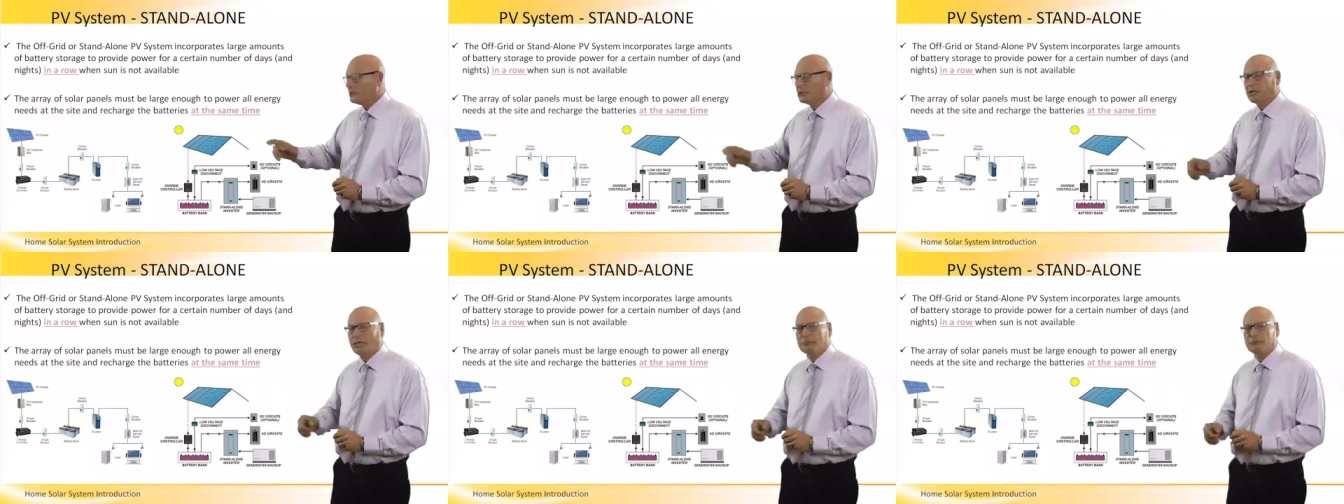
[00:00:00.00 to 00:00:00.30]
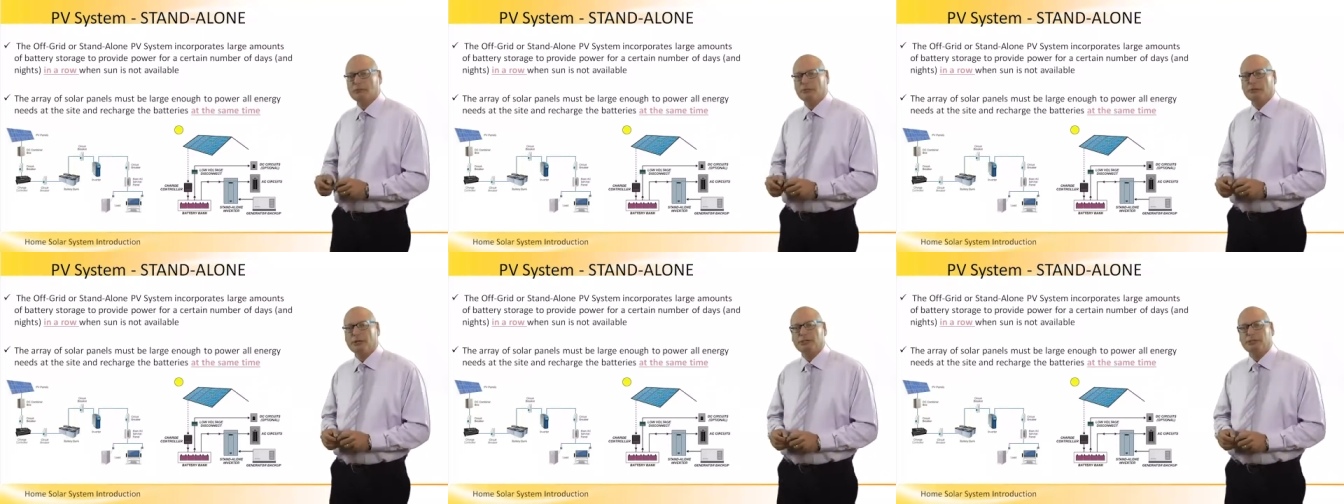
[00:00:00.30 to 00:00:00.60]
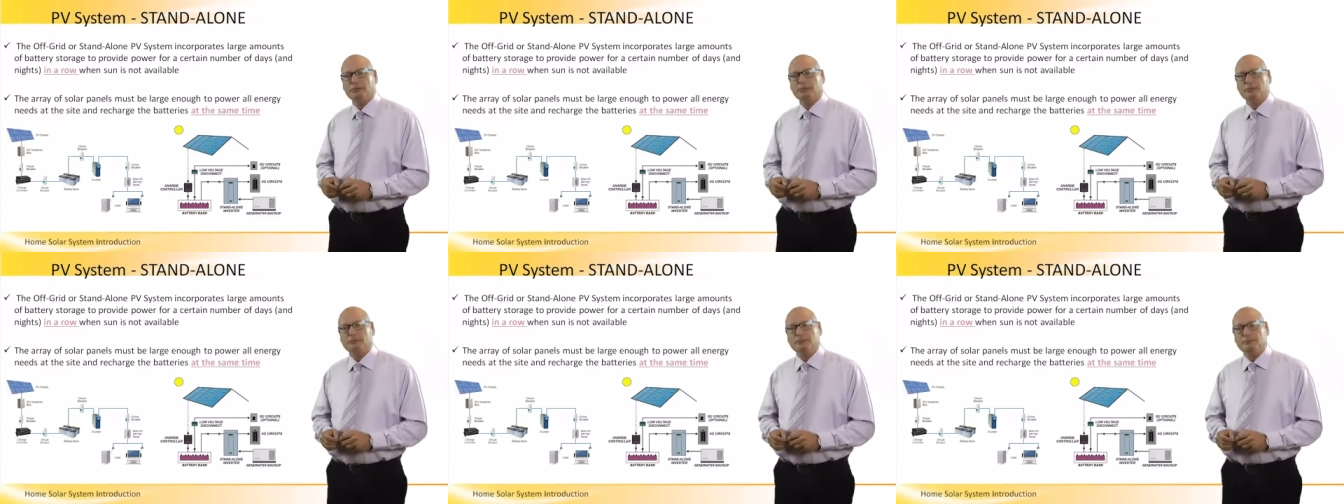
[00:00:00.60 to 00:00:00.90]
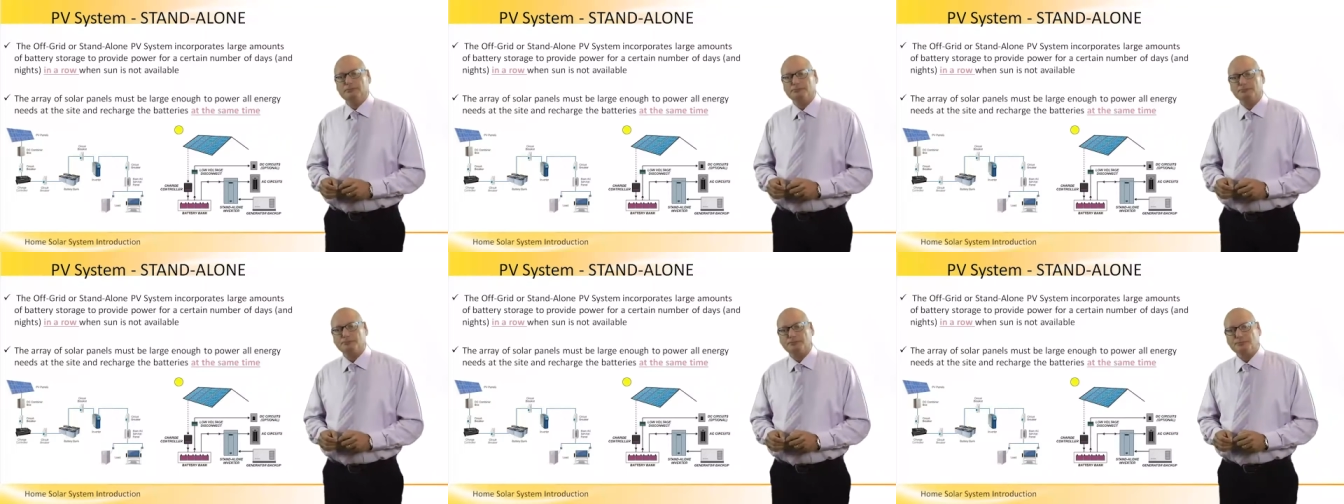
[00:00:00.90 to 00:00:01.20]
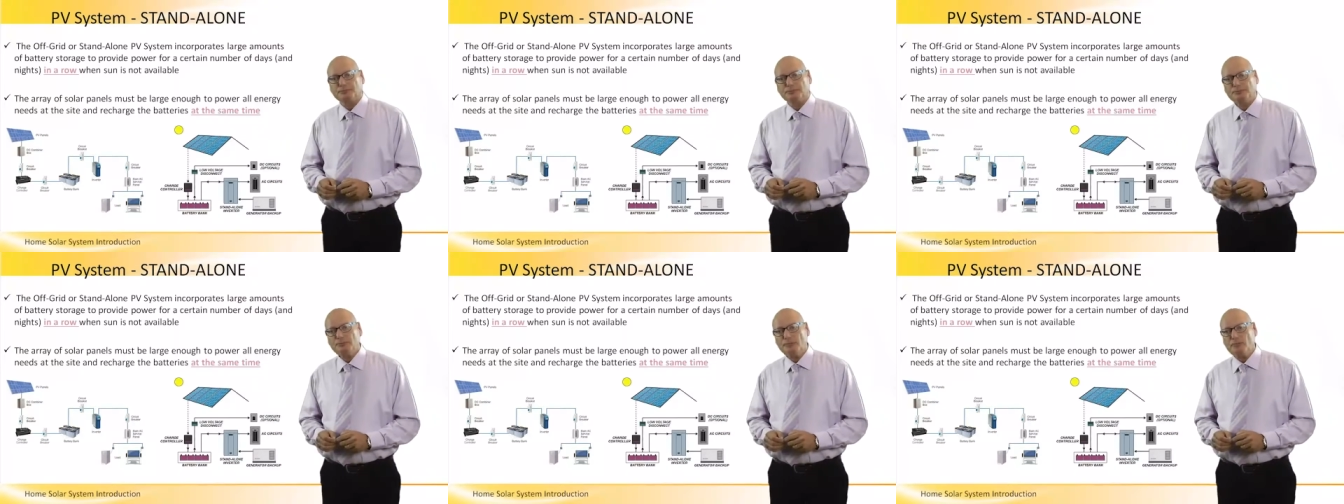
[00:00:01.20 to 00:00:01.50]
come the battery,
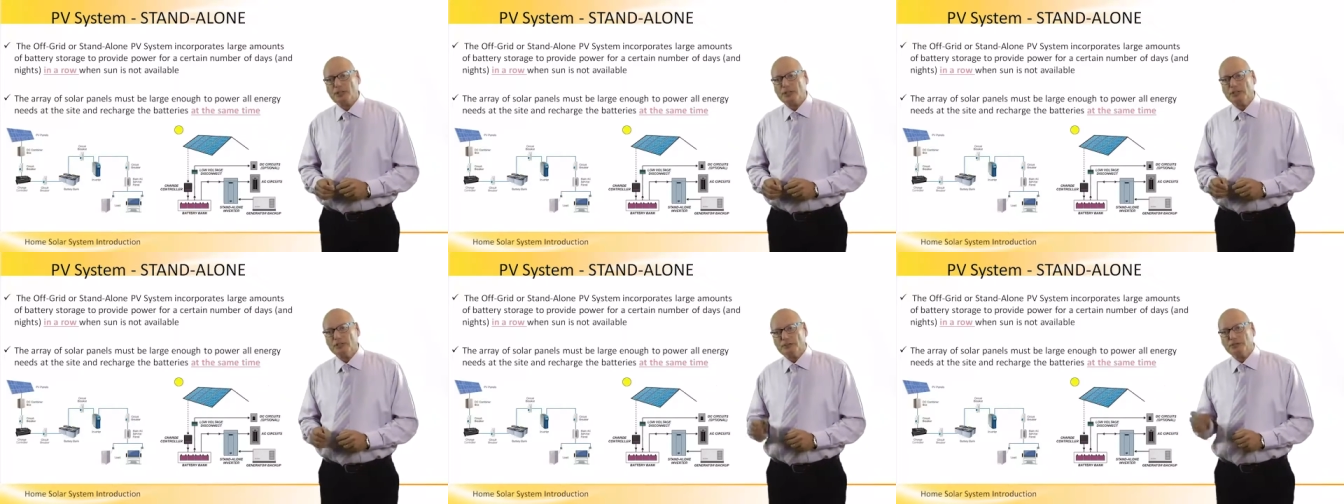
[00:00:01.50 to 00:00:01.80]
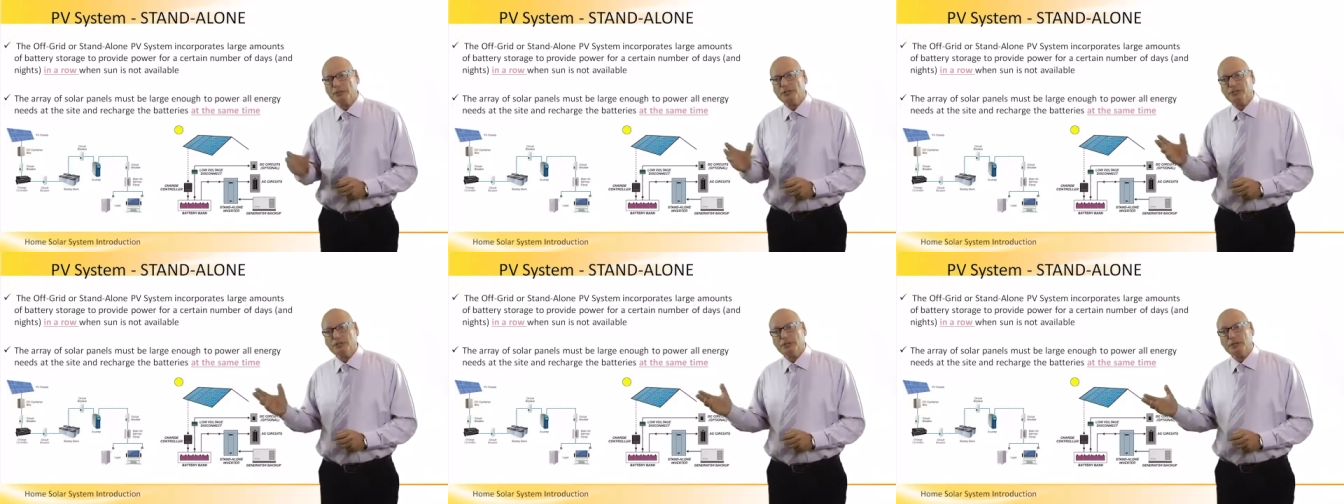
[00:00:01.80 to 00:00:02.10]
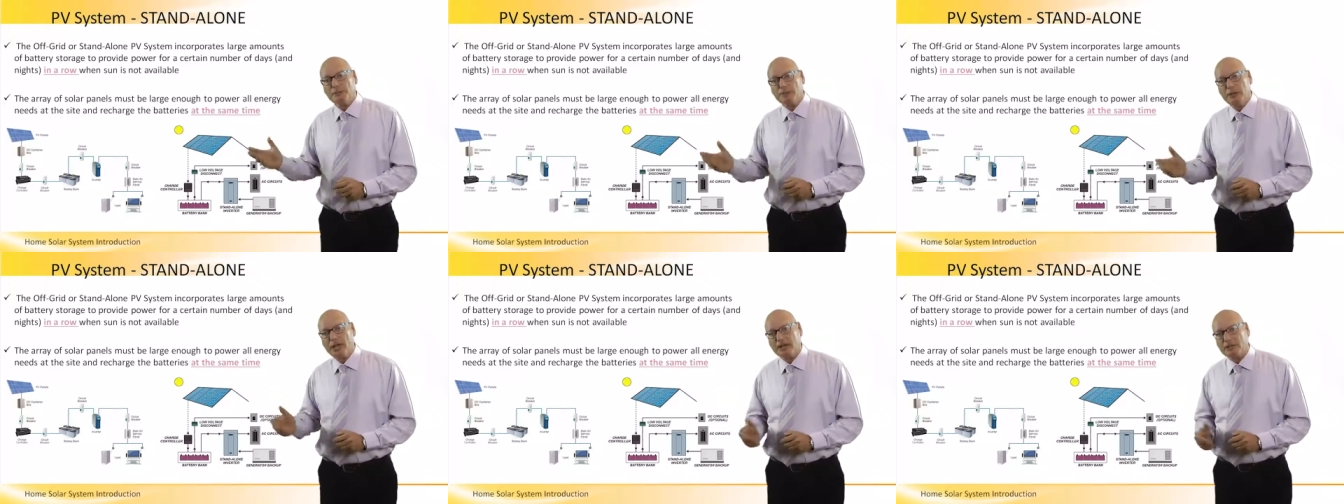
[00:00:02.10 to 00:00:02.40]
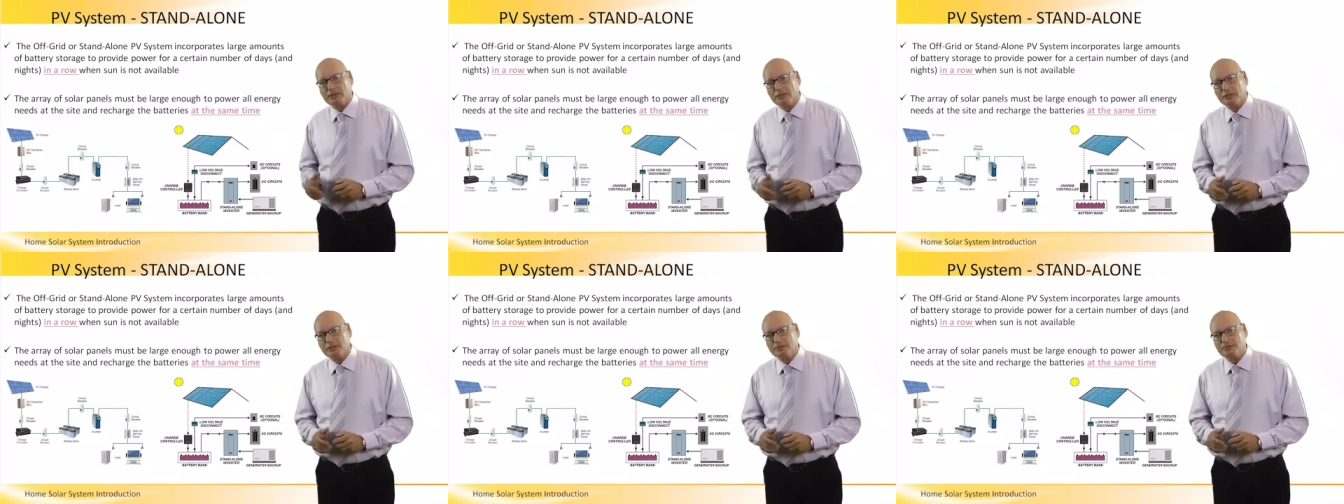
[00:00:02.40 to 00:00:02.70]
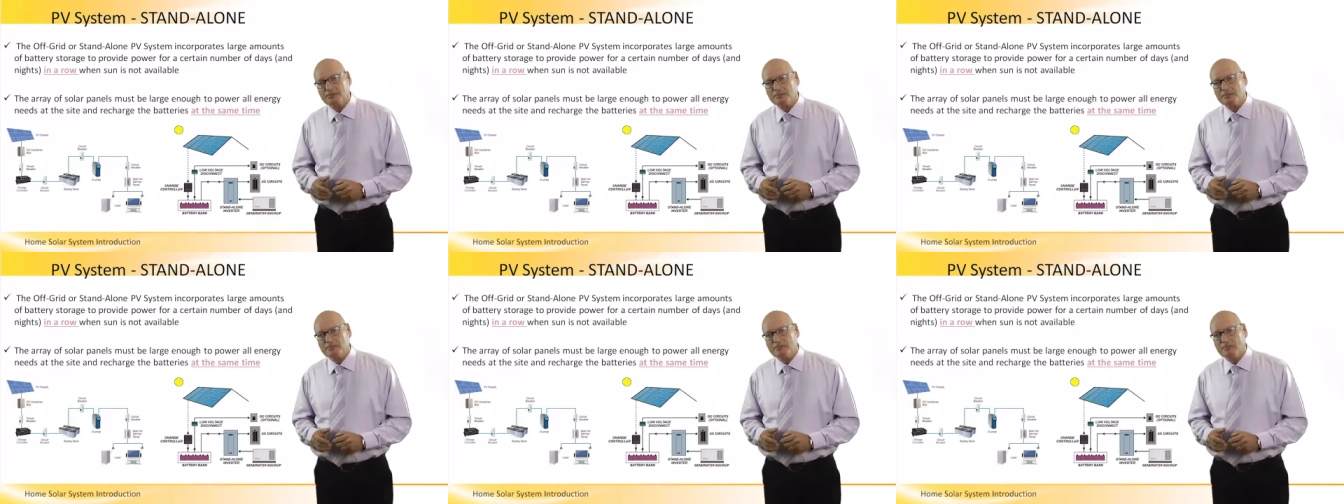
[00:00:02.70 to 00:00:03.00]
the battery pack.
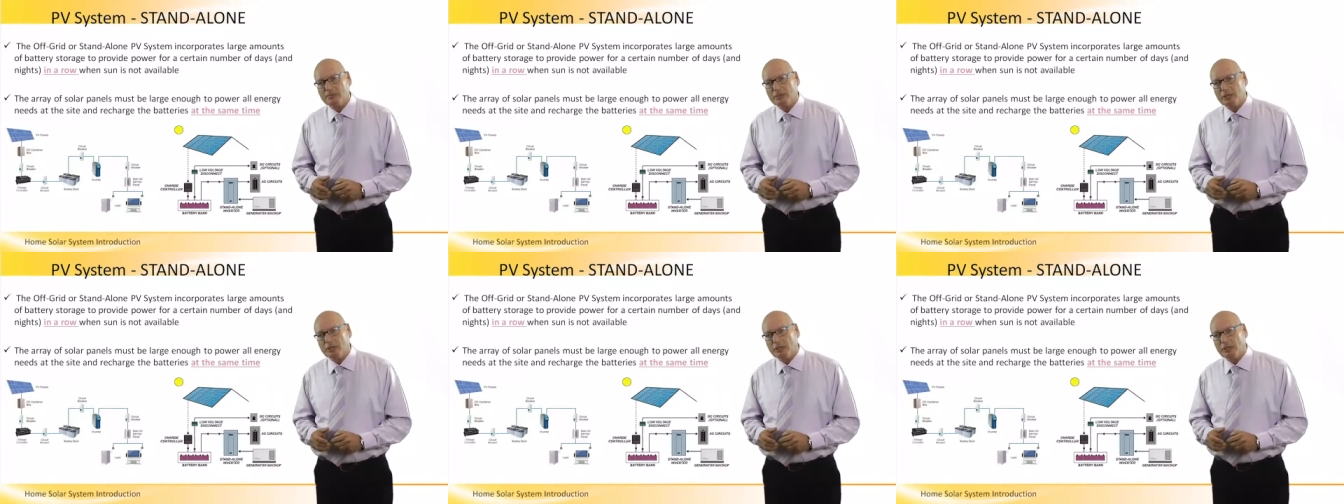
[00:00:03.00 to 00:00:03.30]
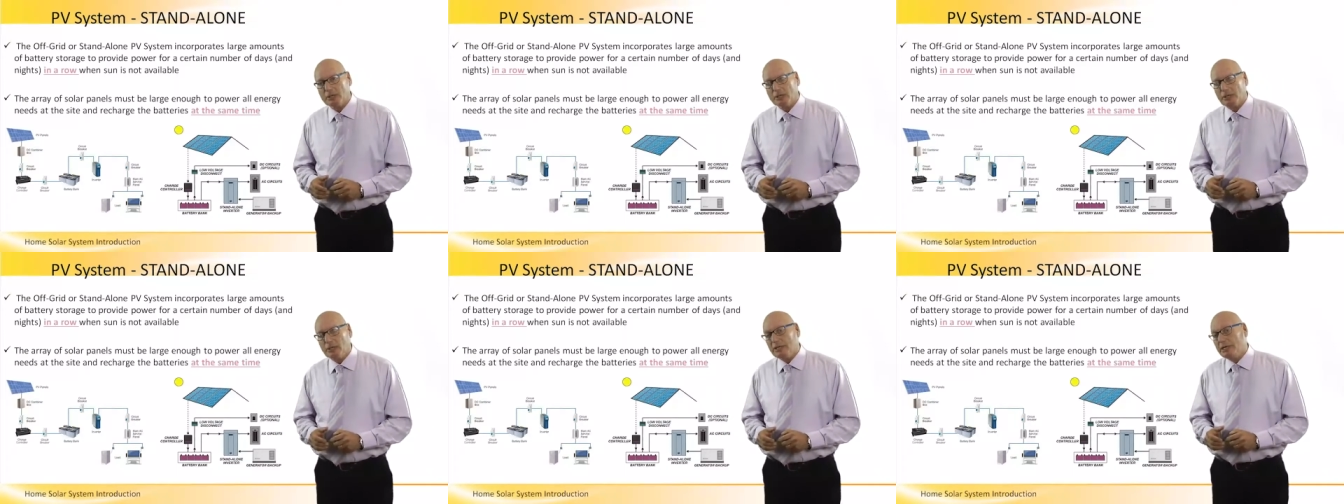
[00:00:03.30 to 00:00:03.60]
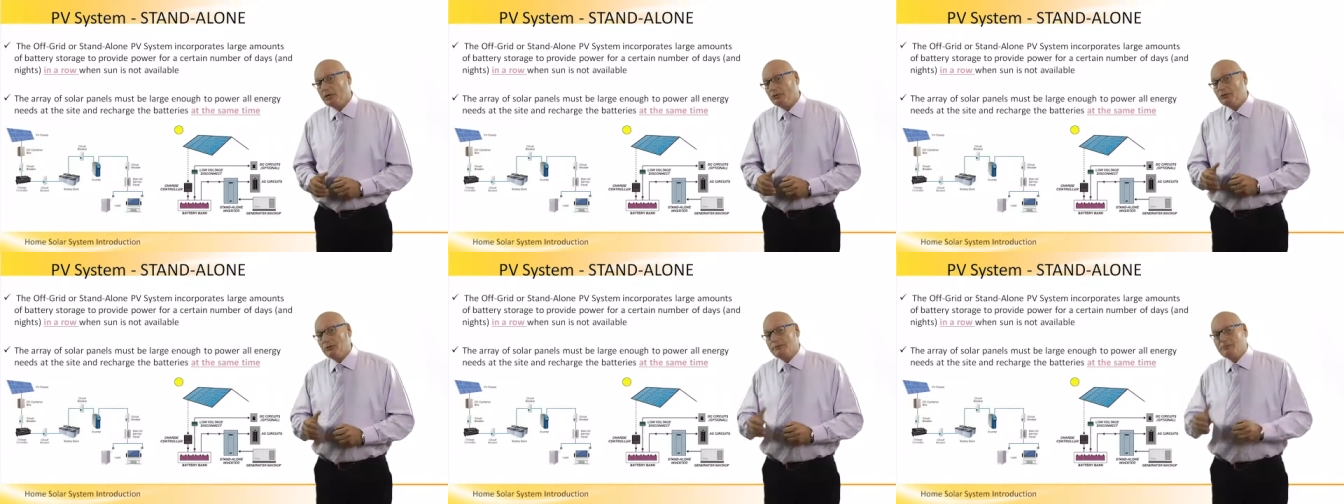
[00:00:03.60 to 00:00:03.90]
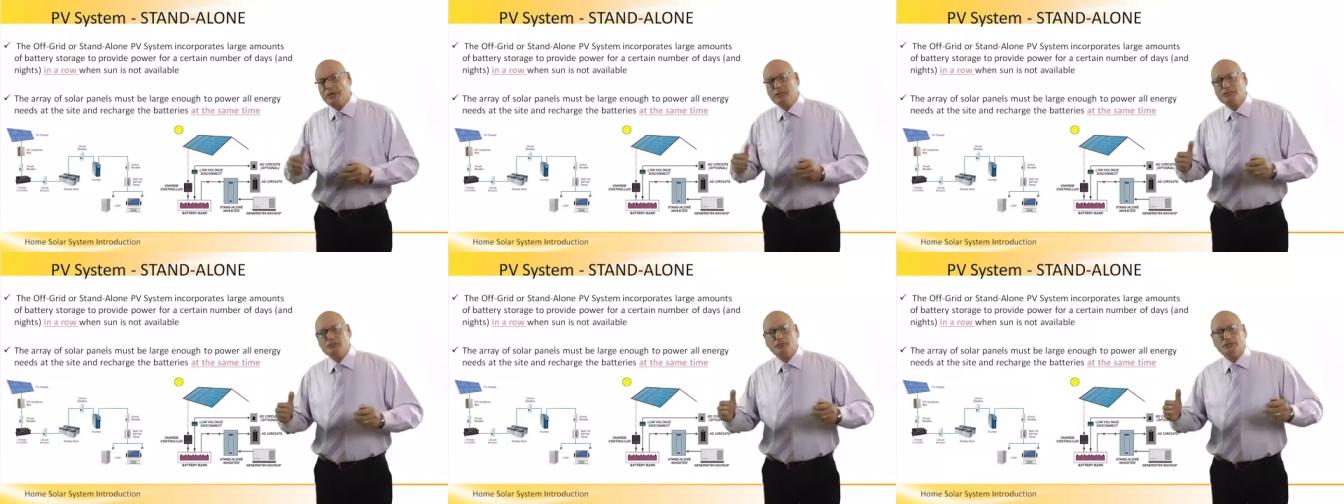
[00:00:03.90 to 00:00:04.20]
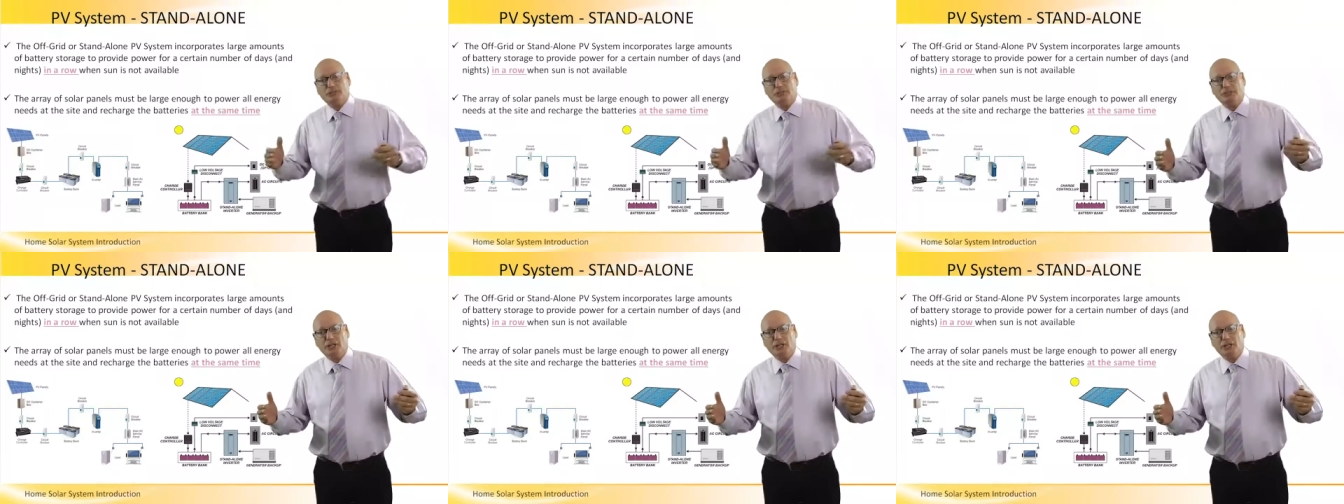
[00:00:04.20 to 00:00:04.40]
Now depends on the